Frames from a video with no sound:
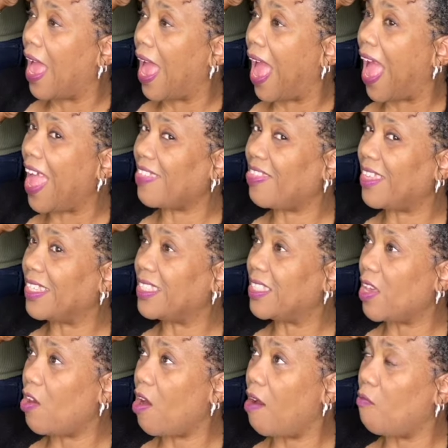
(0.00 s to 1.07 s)
I think
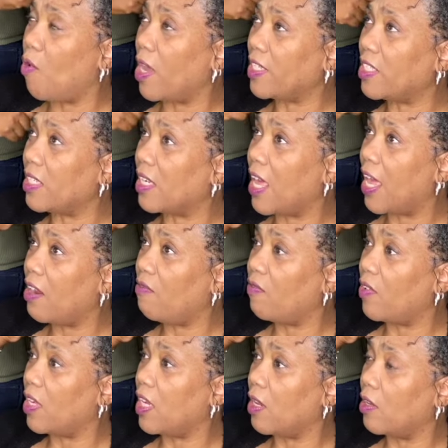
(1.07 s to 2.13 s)
so. I've watched a lot of
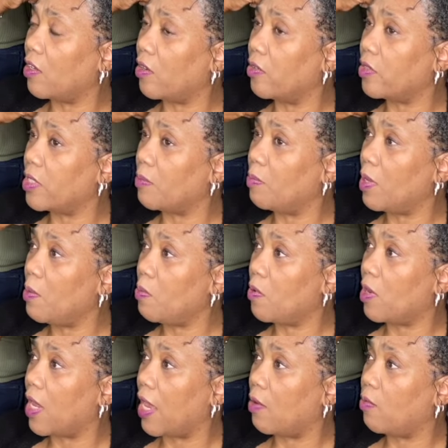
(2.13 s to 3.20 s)
videos, and people
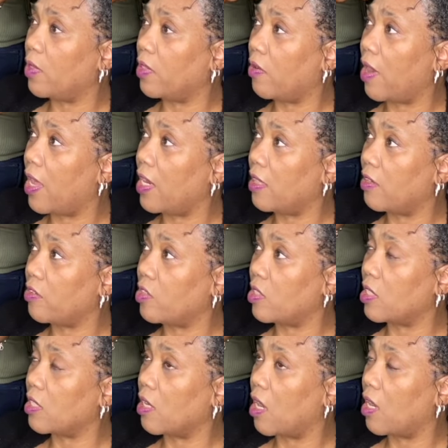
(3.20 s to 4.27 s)
are like, when they're out of their
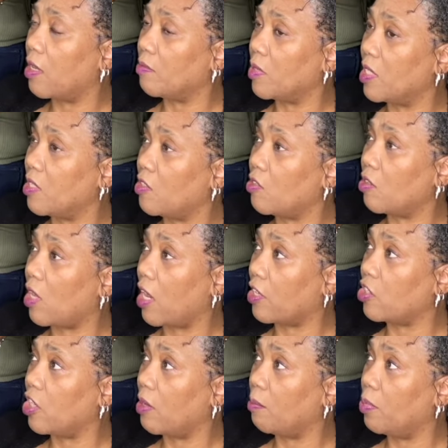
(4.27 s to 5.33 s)
Sister
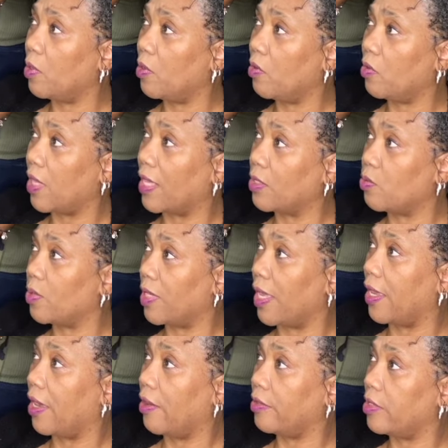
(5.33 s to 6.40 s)
Locs shampoo, that's what they
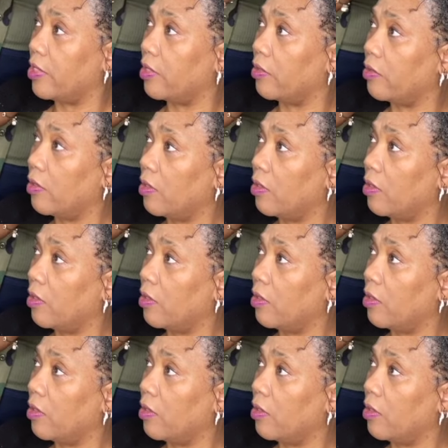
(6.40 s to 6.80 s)
go to.